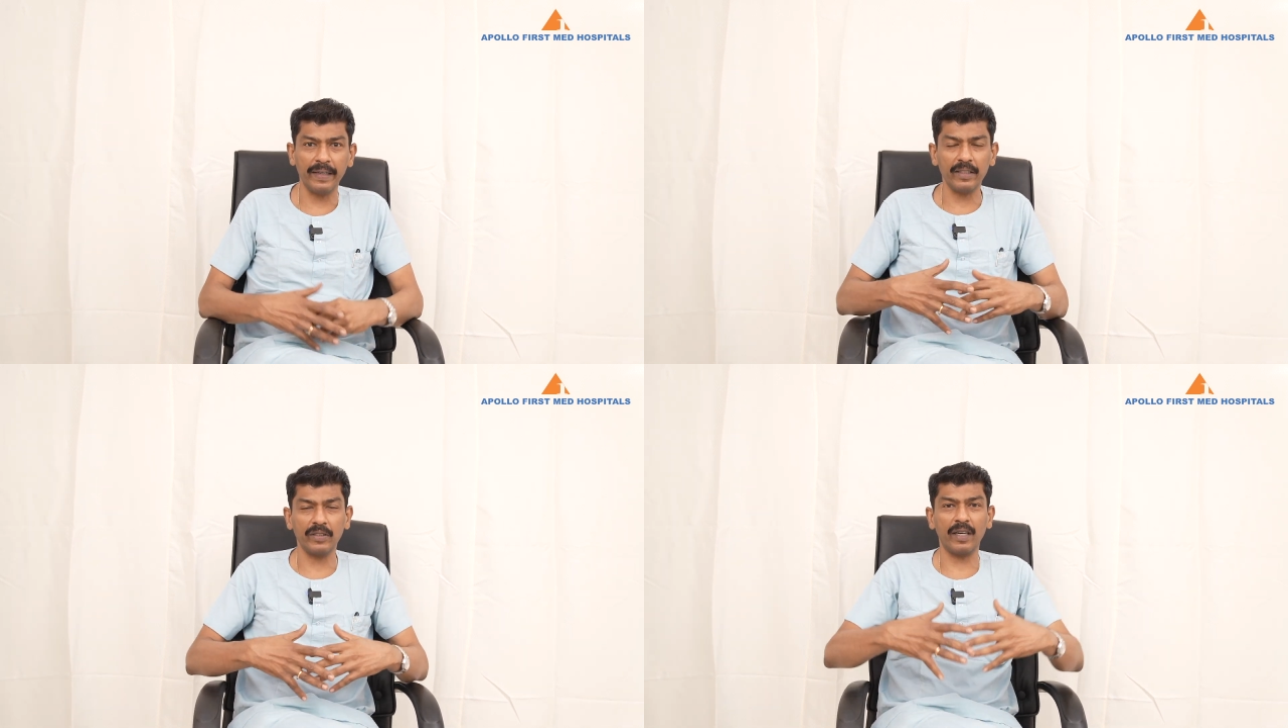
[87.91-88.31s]

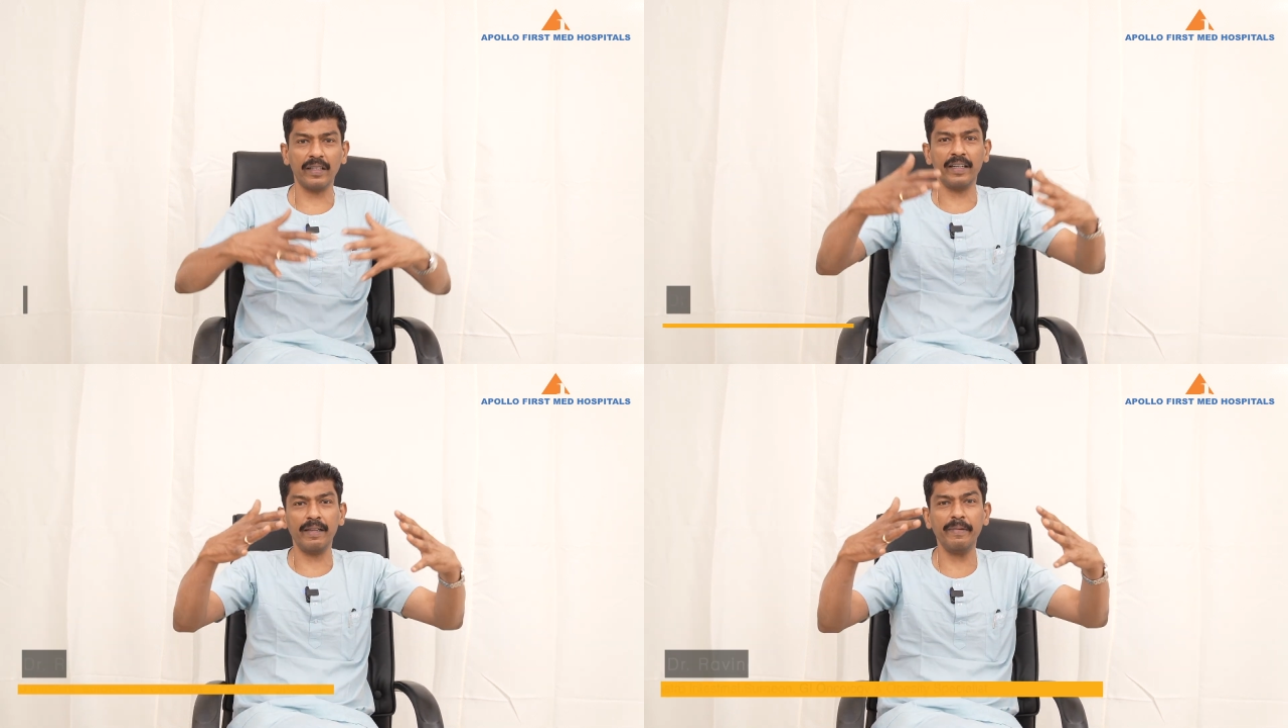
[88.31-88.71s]
It is not
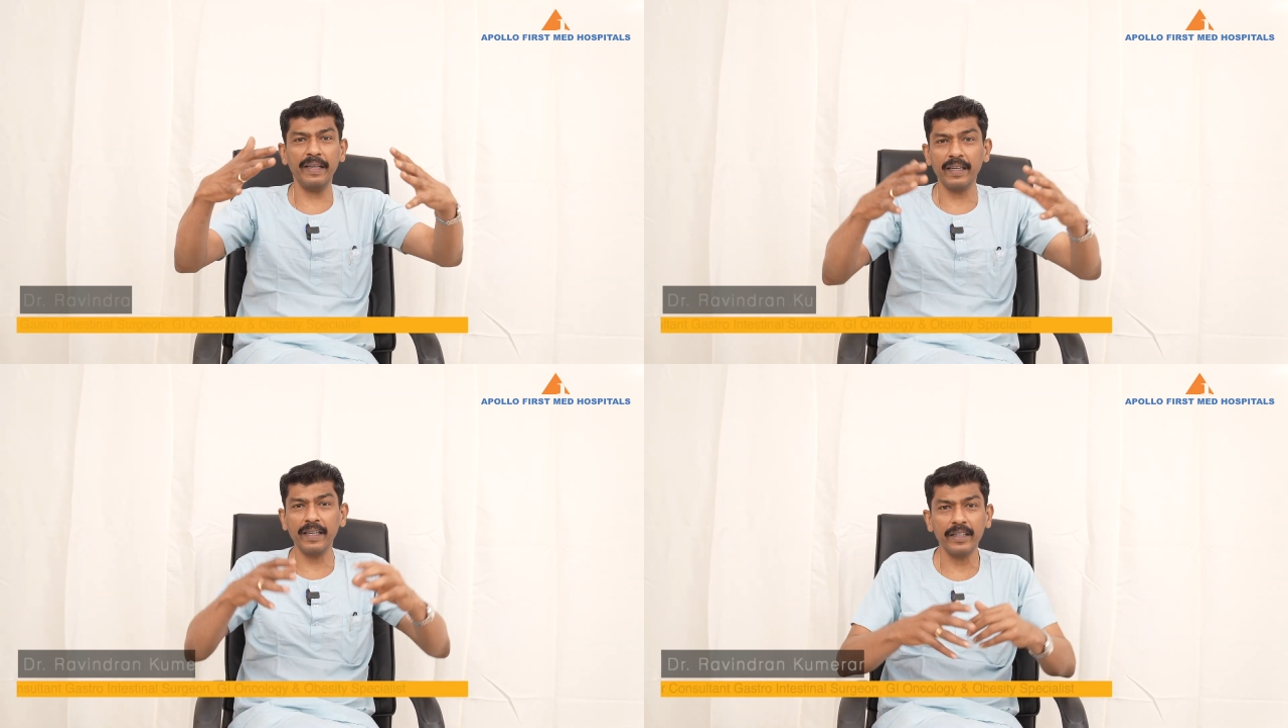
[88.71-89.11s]
that
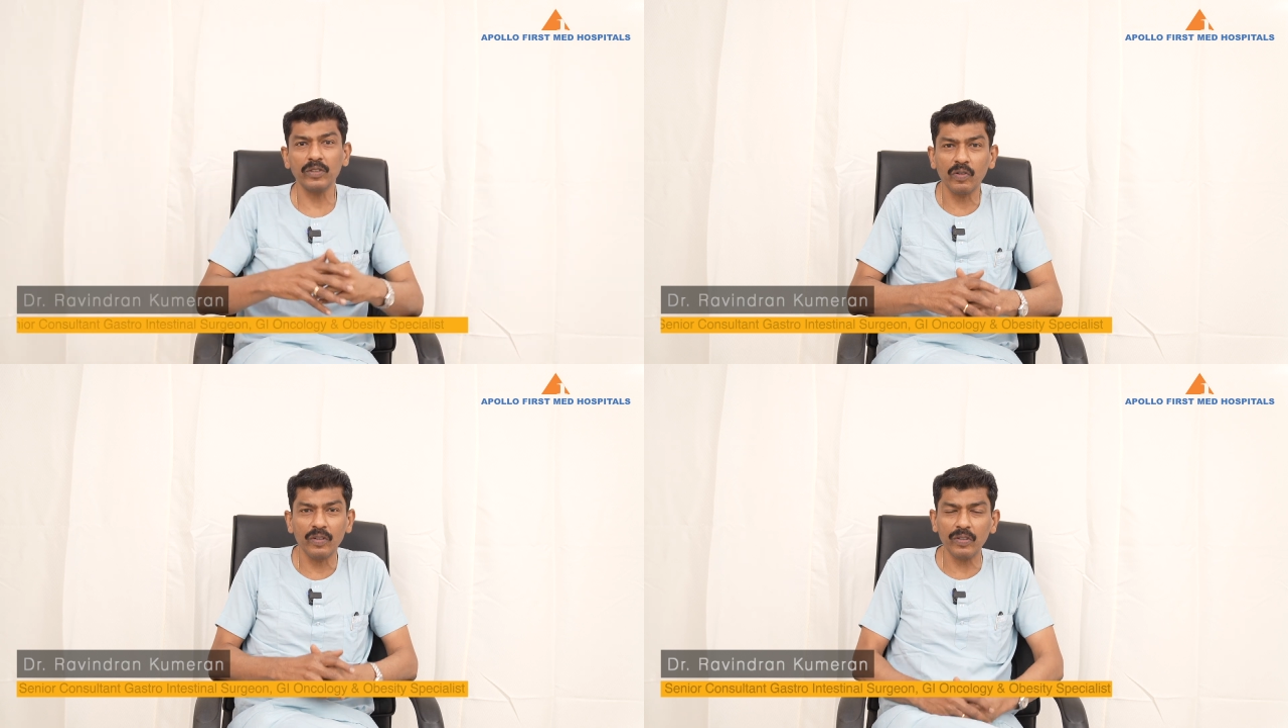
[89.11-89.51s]
immediately it is
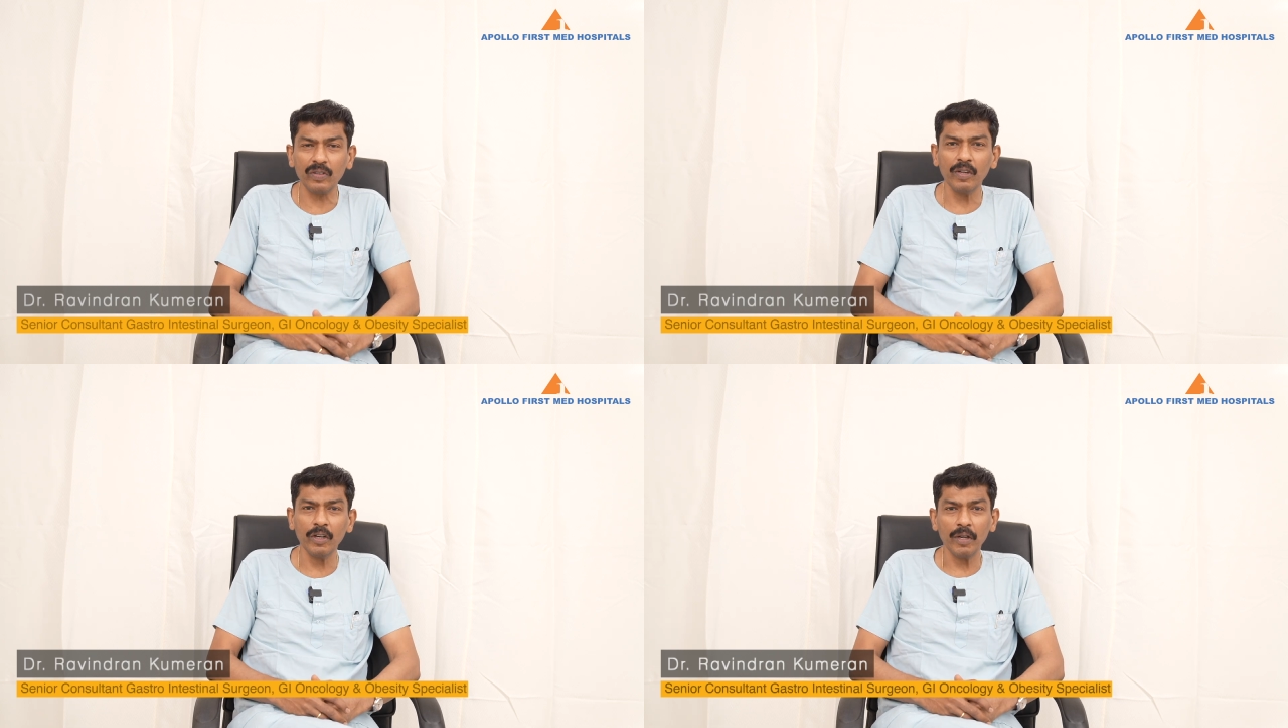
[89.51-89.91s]
going to